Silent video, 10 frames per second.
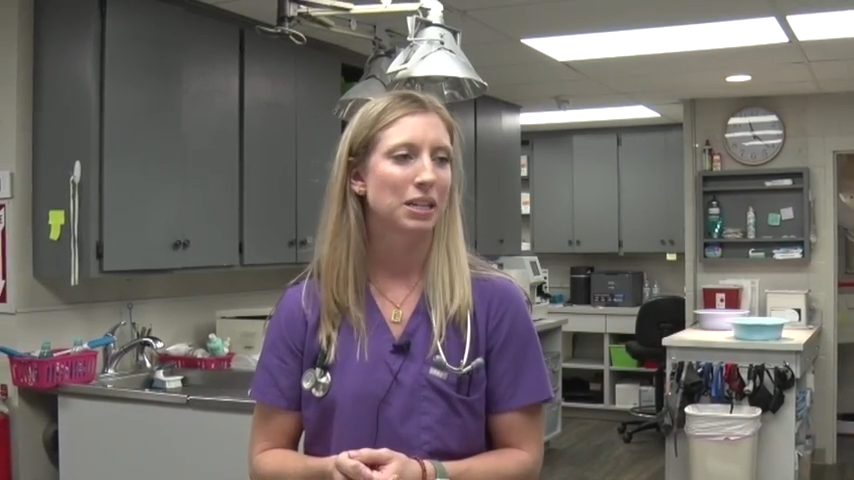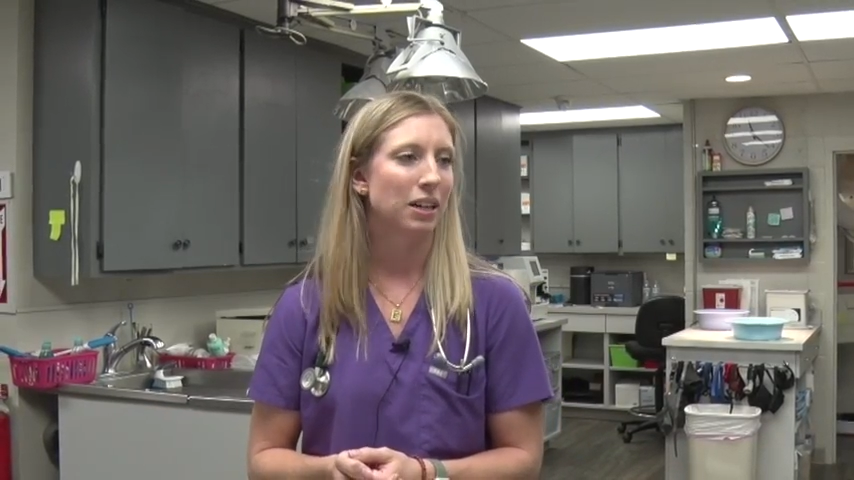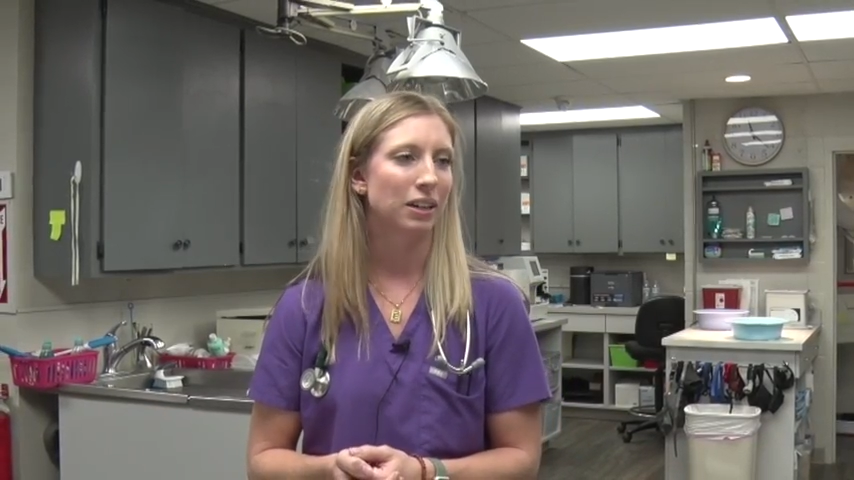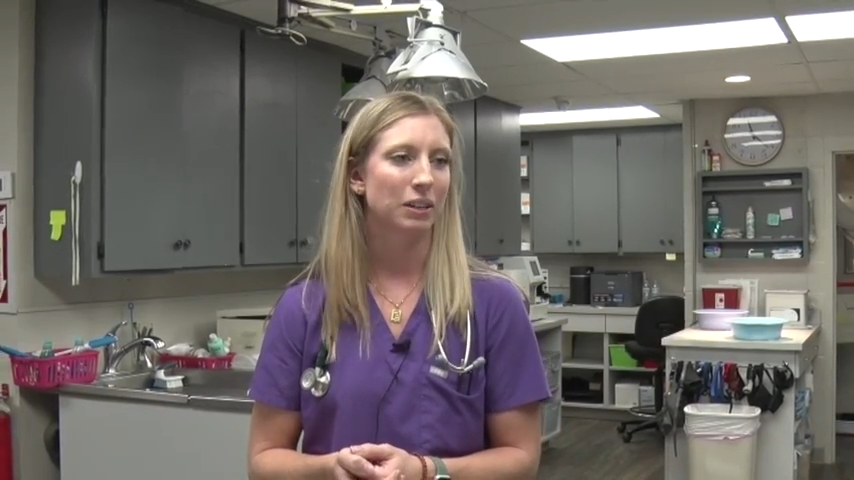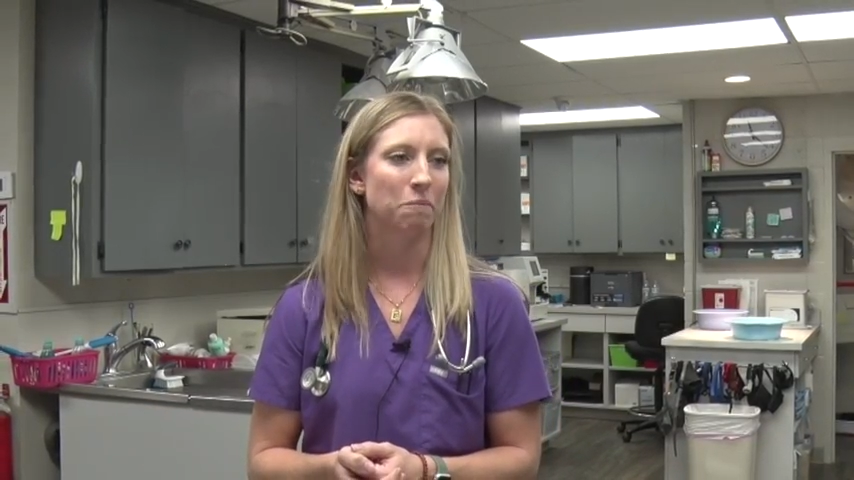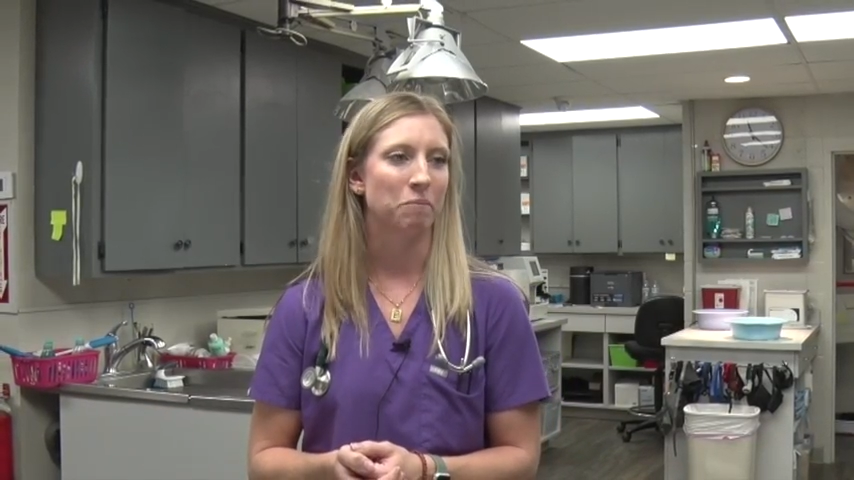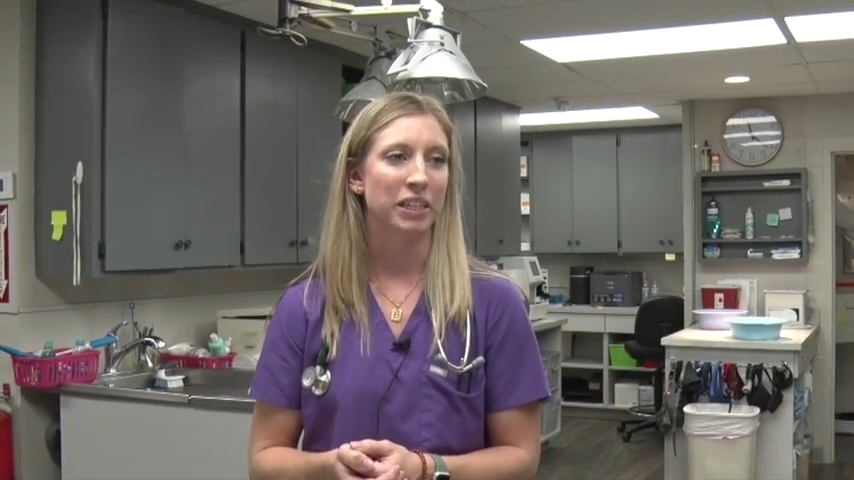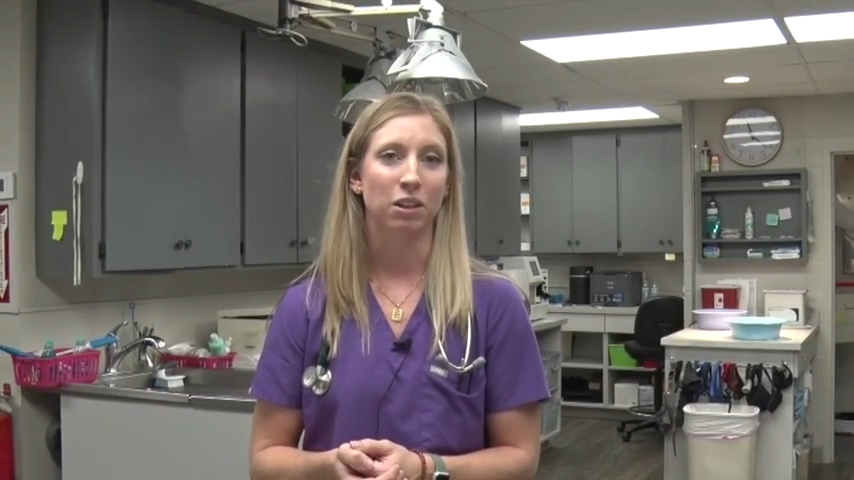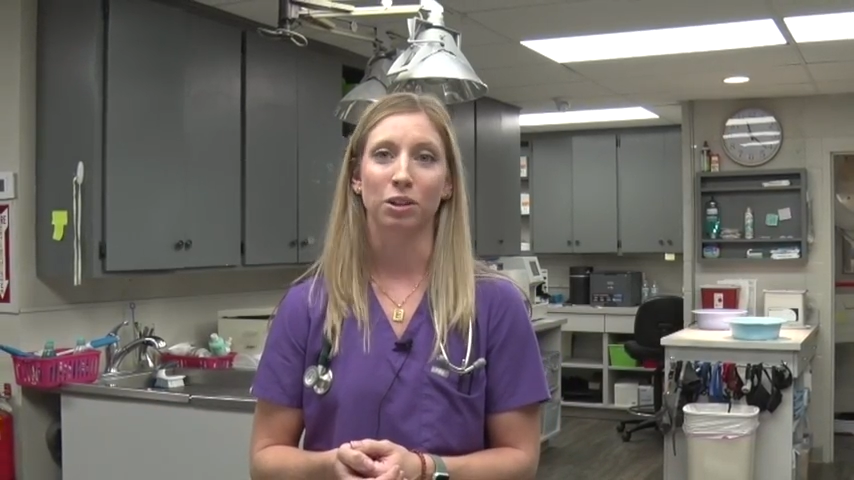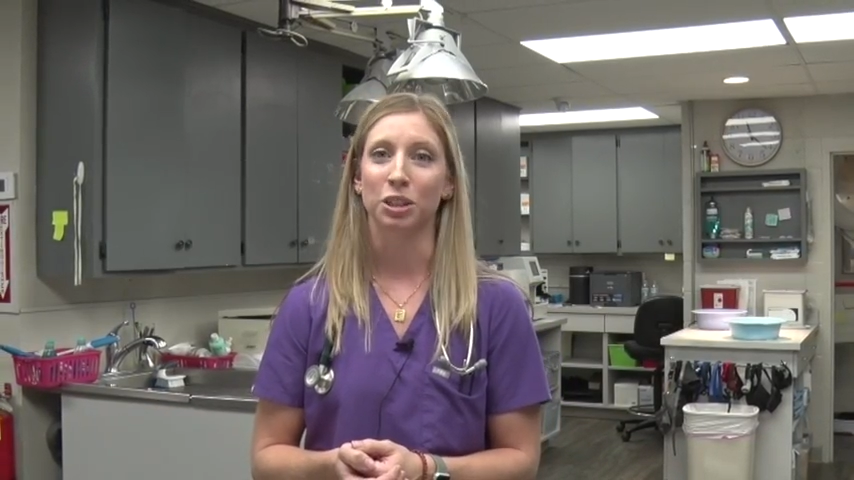
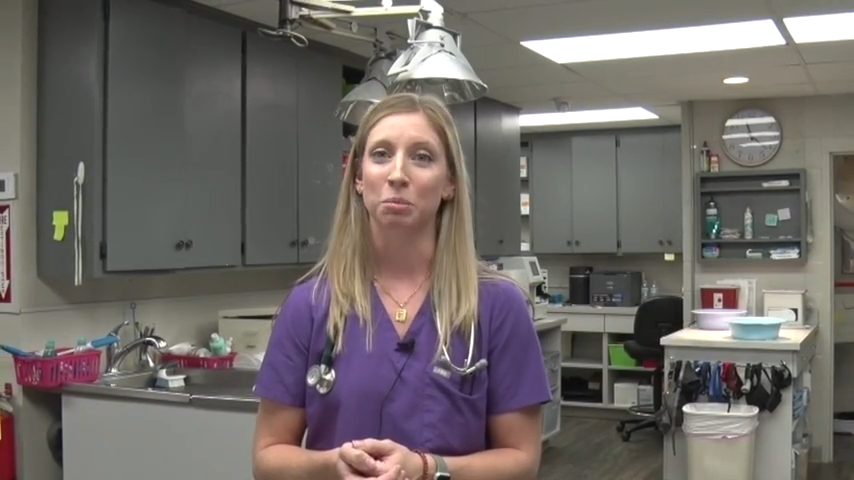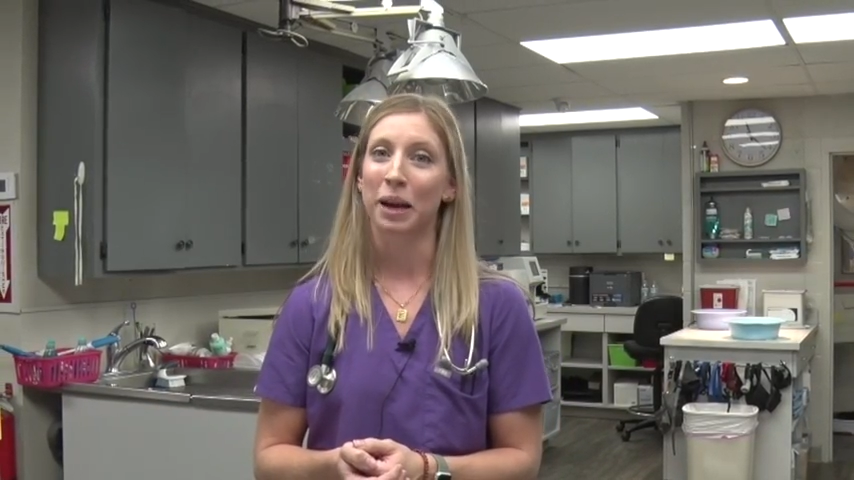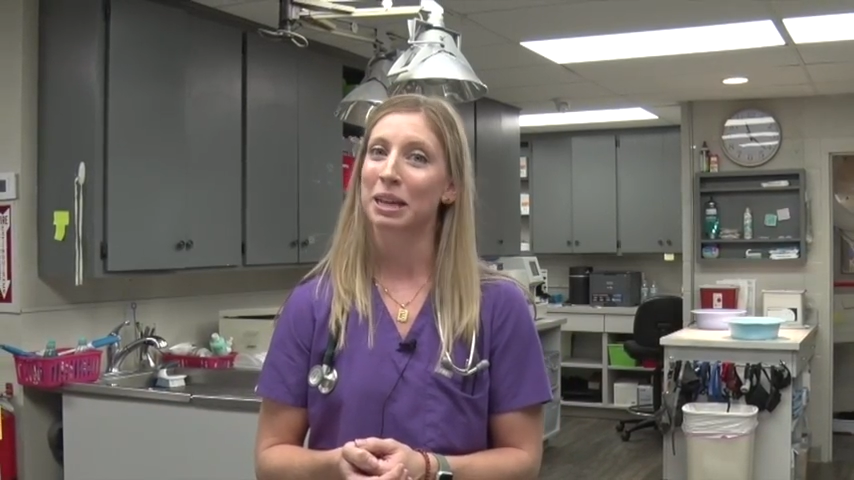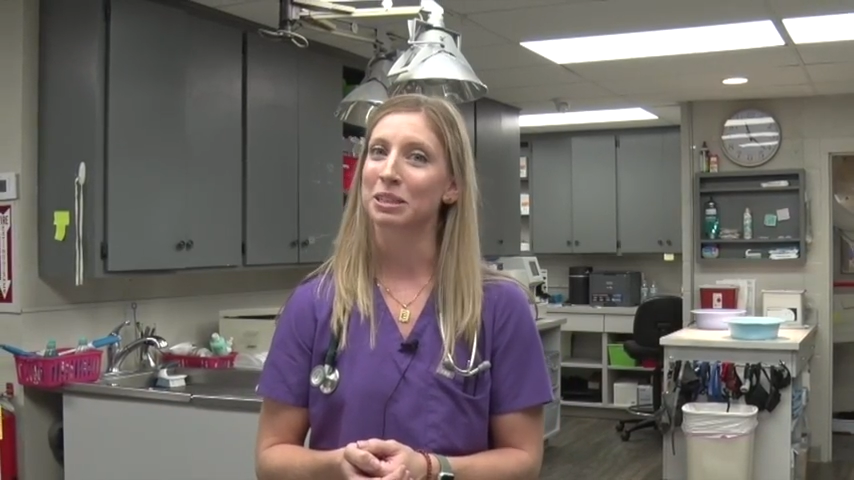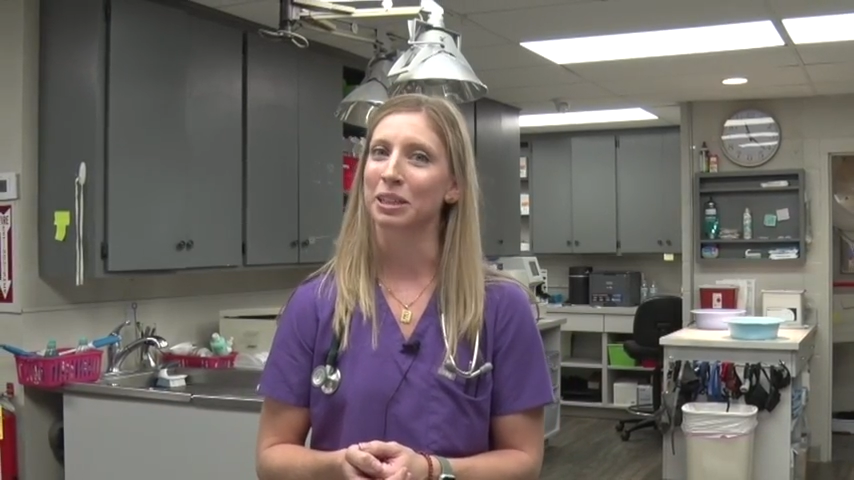As long as you pass,